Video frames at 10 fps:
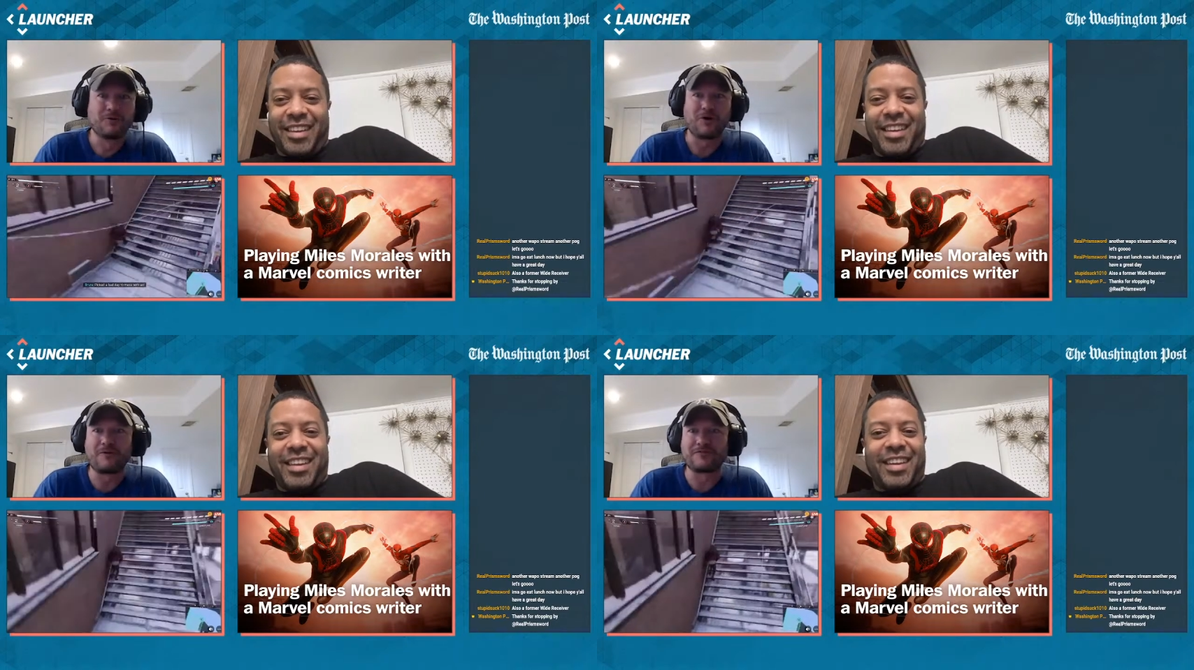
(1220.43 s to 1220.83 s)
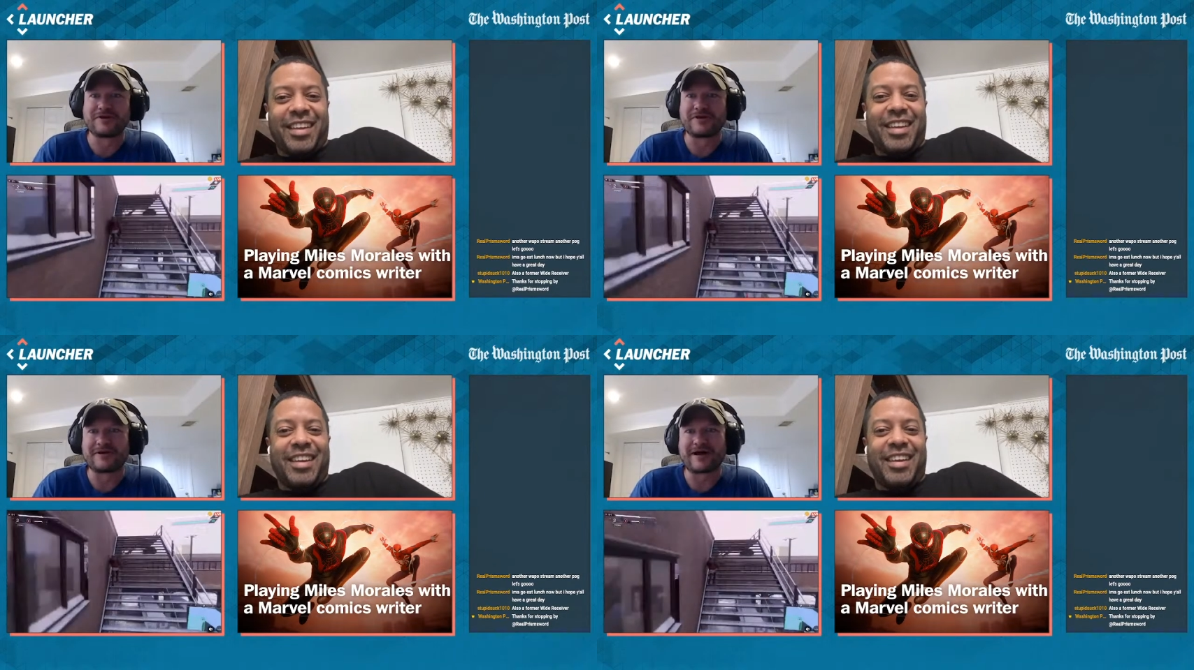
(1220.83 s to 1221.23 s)
Speaker 1: well,
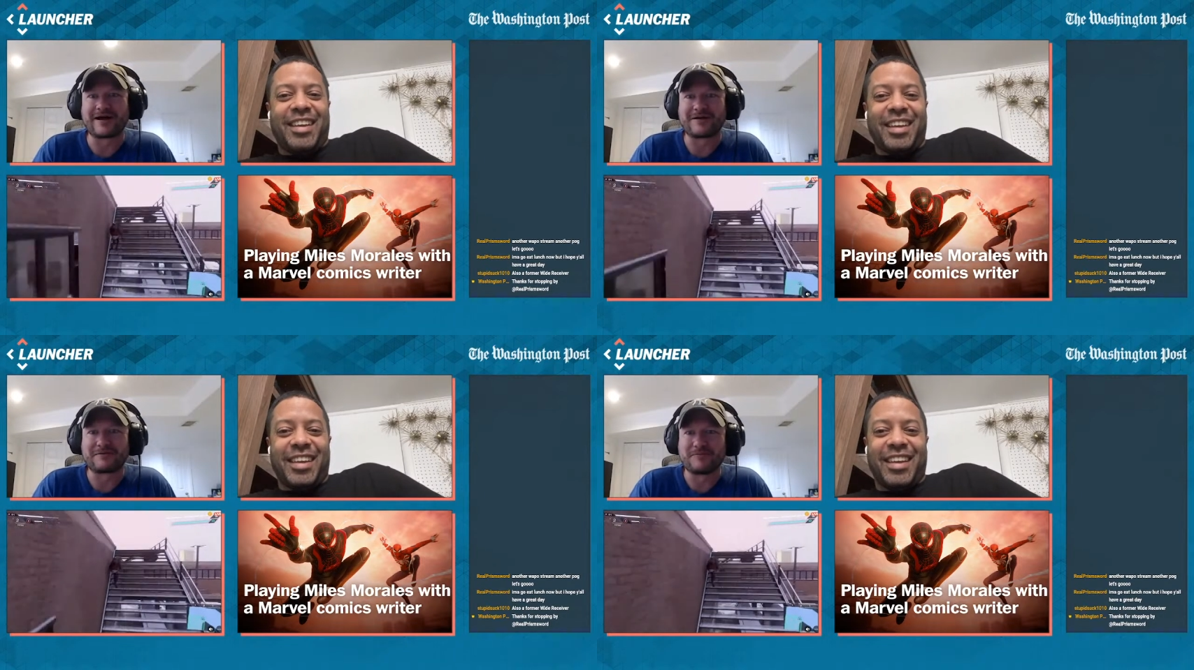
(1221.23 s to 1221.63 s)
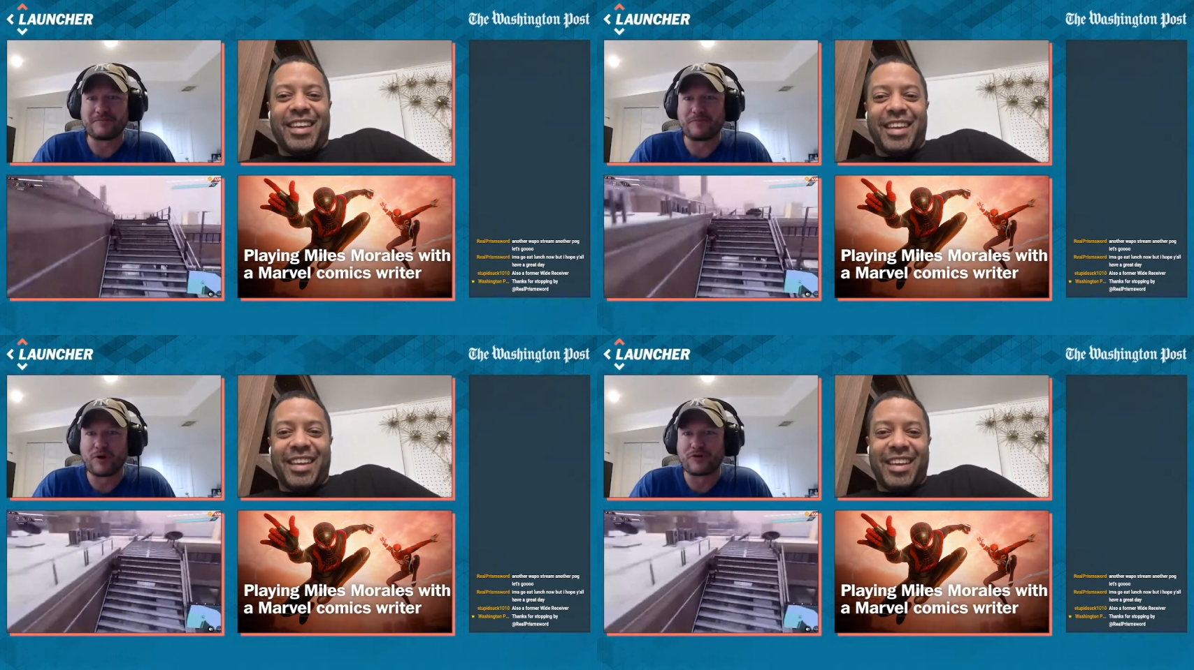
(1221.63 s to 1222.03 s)
hopefully, uh,
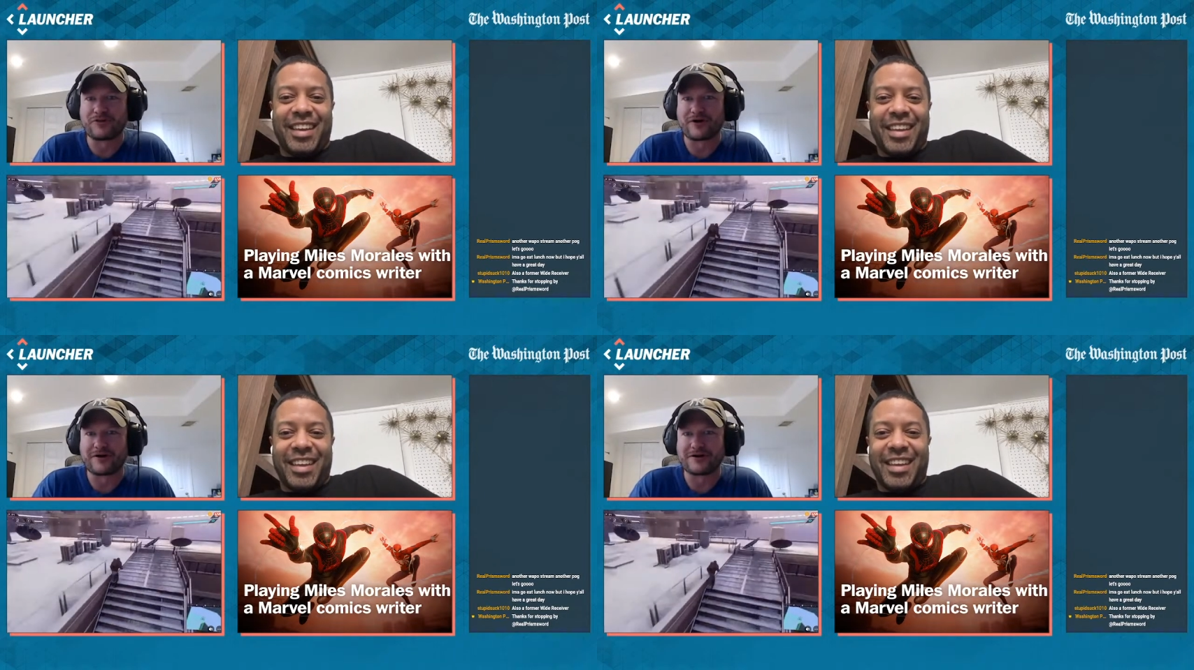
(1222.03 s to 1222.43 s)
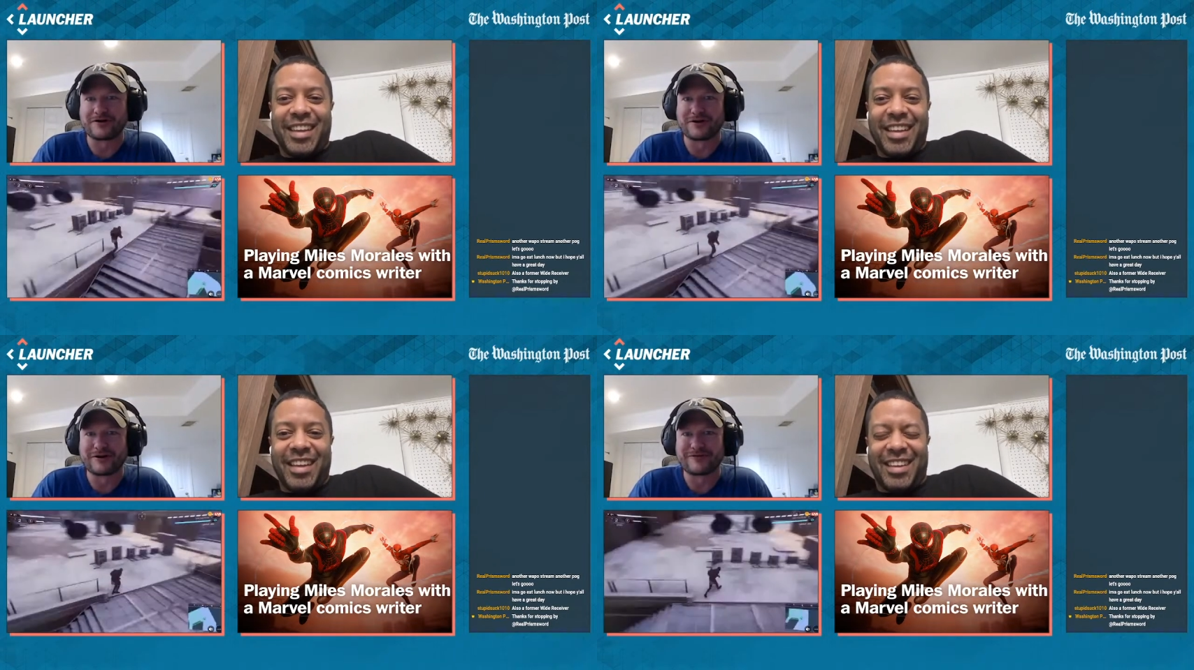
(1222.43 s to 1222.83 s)
both are in your
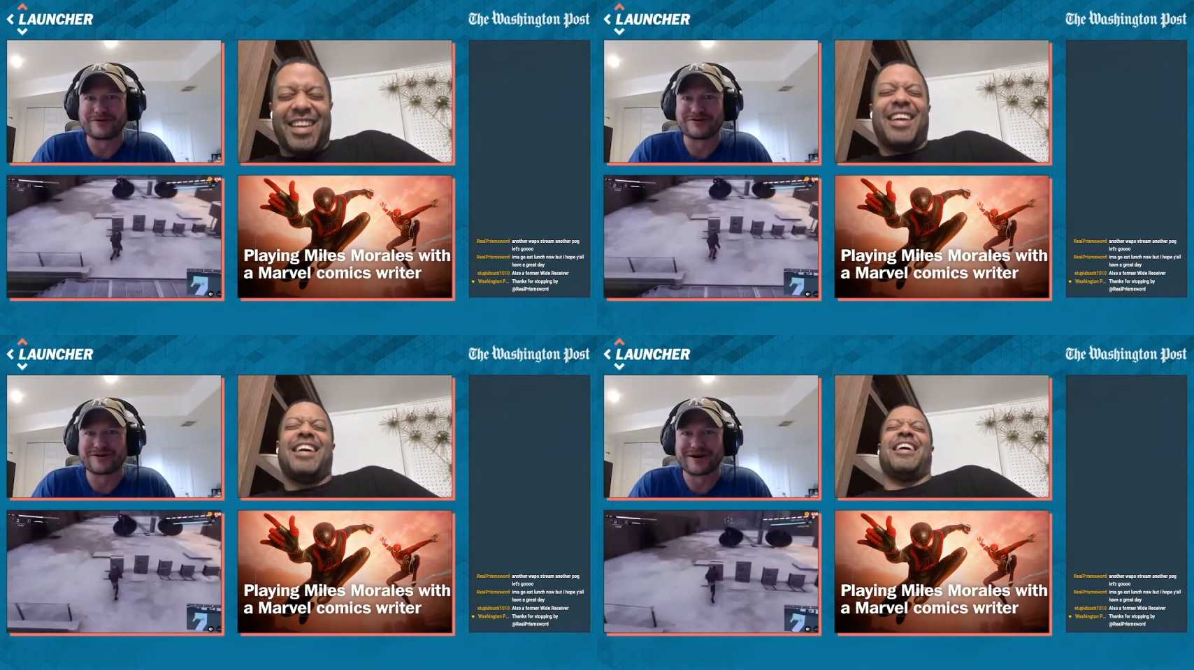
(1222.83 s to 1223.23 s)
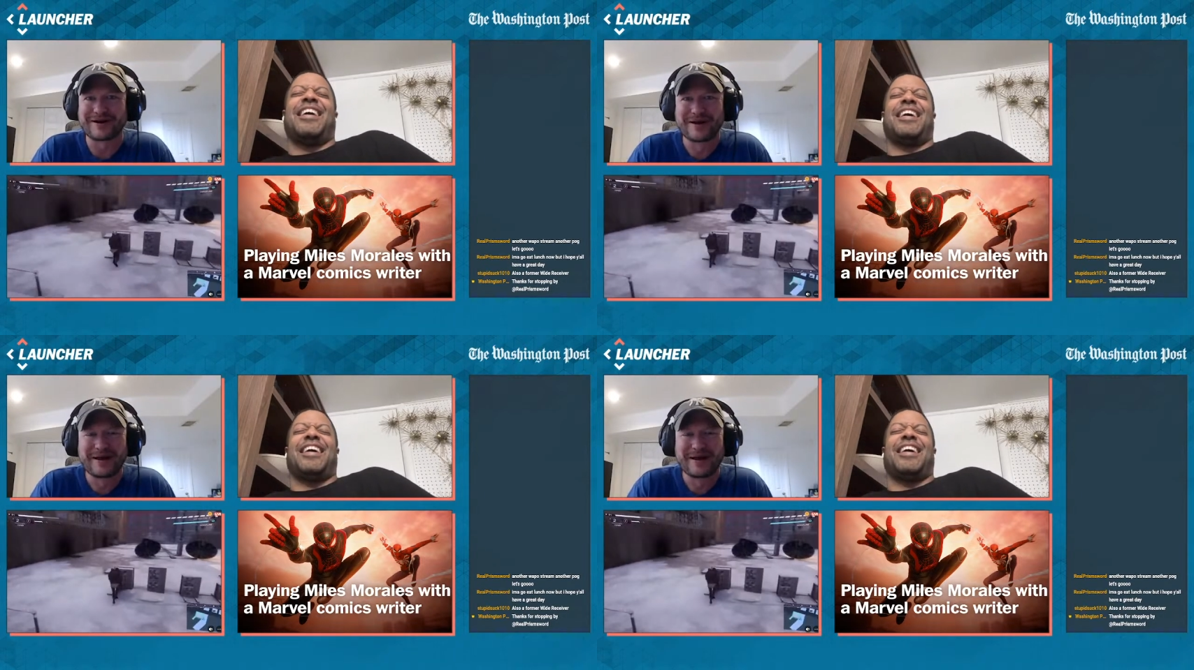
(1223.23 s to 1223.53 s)
near future here.